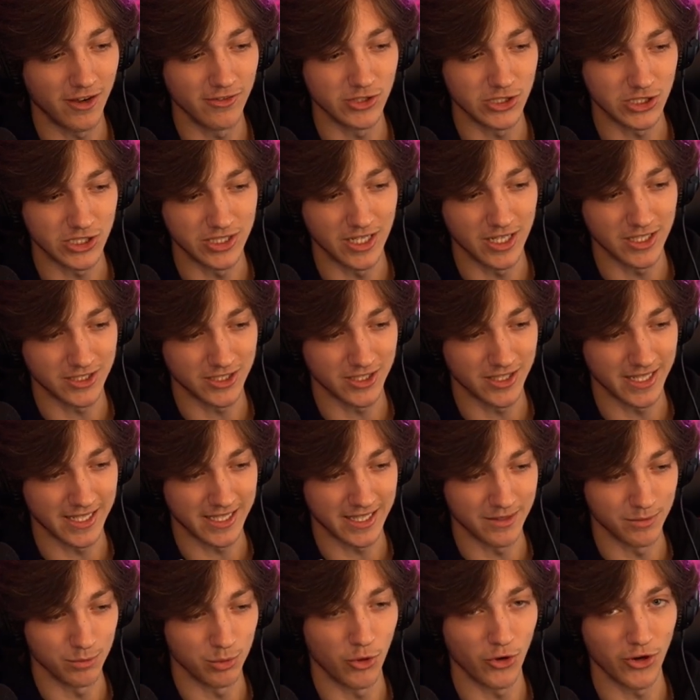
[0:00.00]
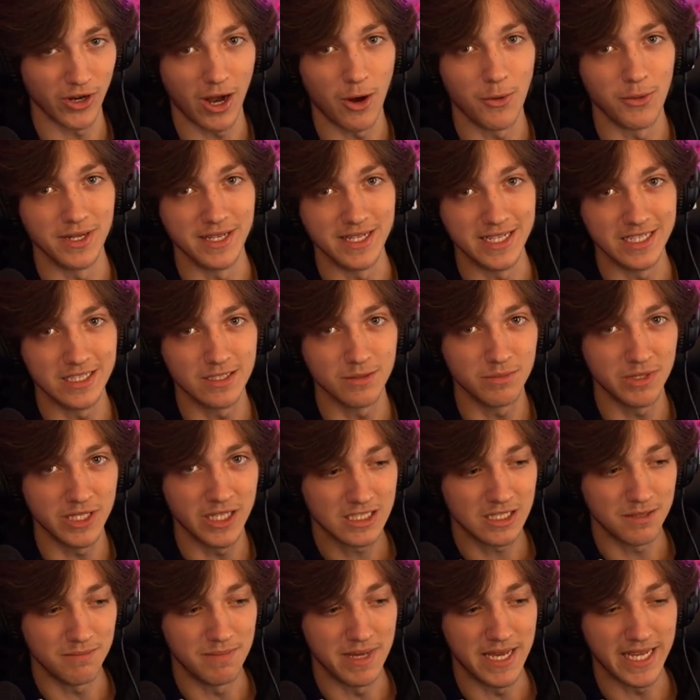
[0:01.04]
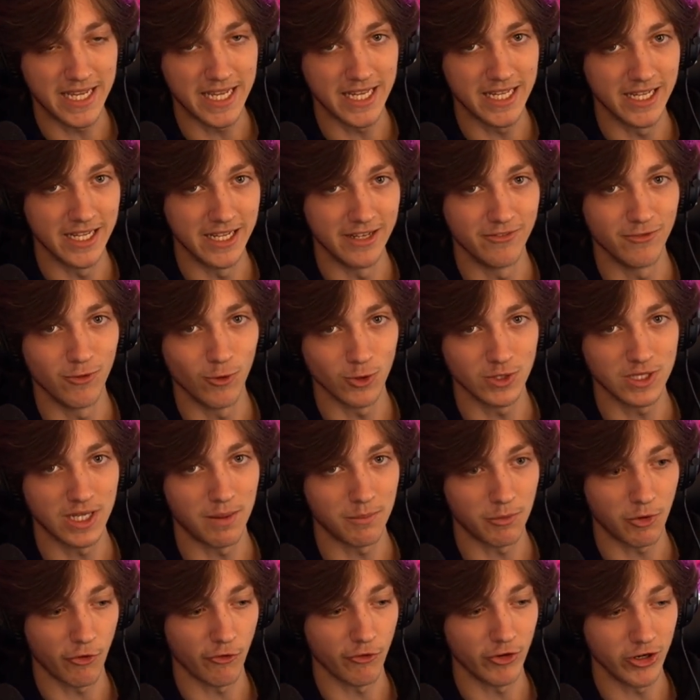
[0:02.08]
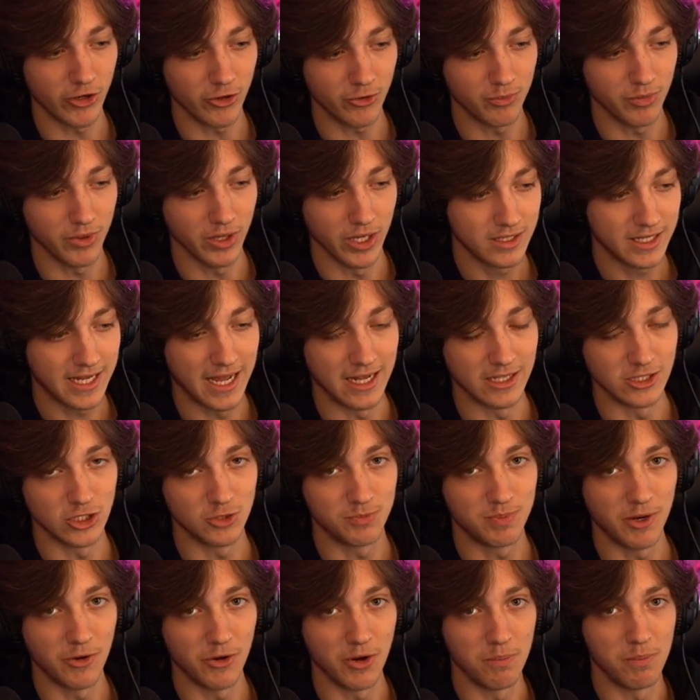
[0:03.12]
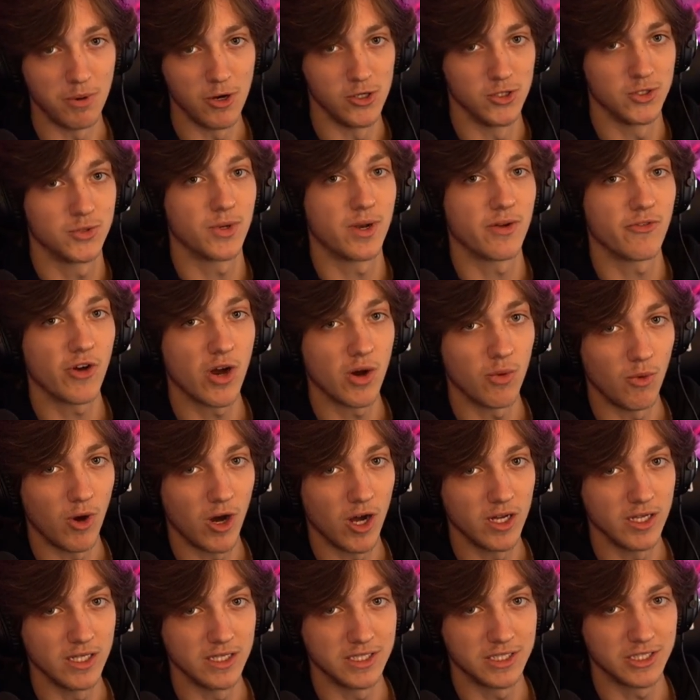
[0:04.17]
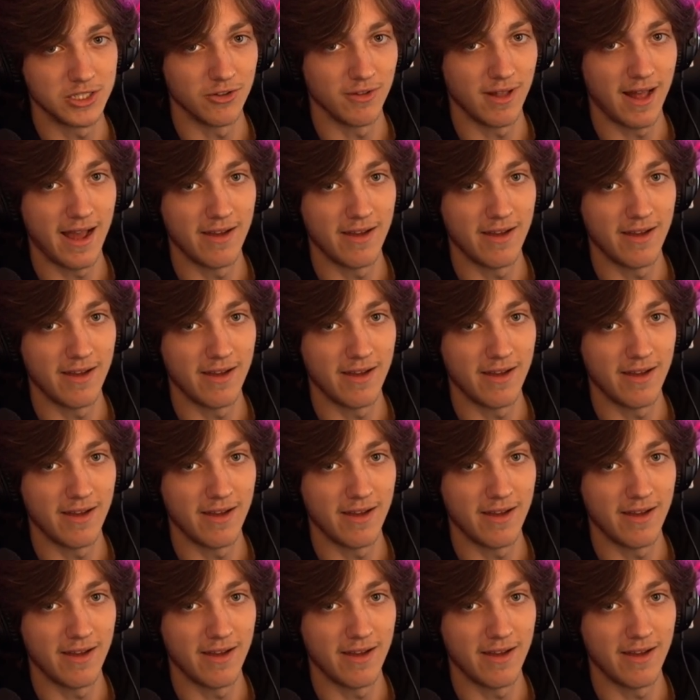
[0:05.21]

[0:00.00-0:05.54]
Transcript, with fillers: Obviously, not to like the point I would need to be to make it a full-time career, but yeah, just be able to post whatever I want and still have